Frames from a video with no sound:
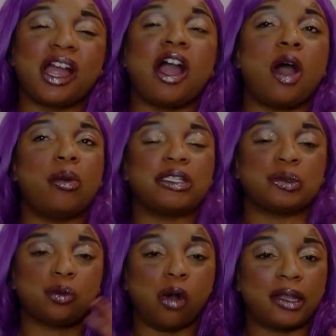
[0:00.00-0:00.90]
I always
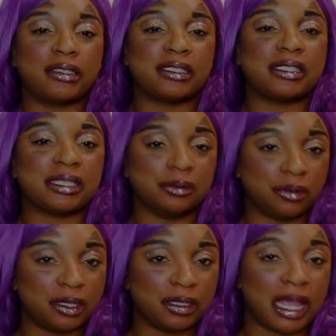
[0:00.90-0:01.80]
wanted to see
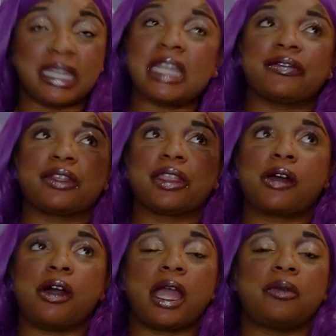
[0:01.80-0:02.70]
one. I never
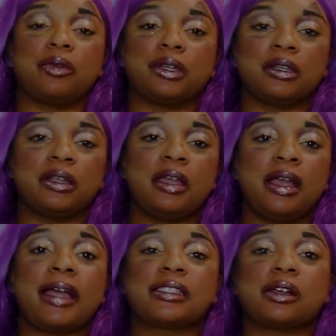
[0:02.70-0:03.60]
thought I would.
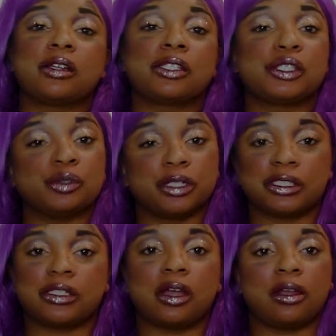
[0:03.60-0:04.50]
I saw a shooting
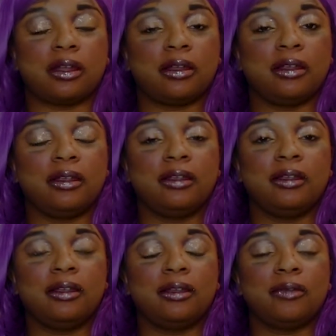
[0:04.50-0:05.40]
star
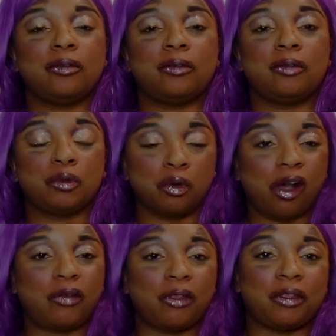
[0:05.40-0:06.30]
when we're
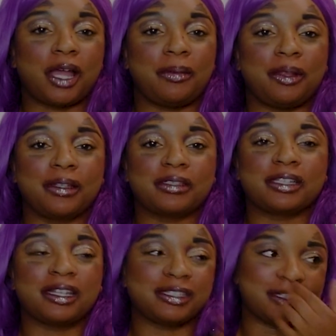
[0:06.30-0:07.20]
walking around the complex,
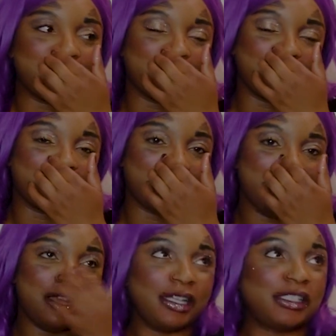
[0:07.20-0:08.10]
like together, like
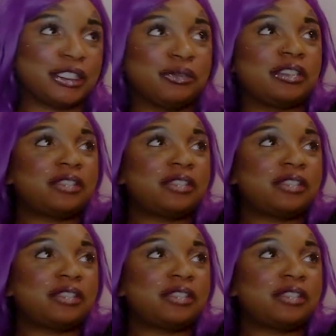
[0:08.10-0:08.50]
shooting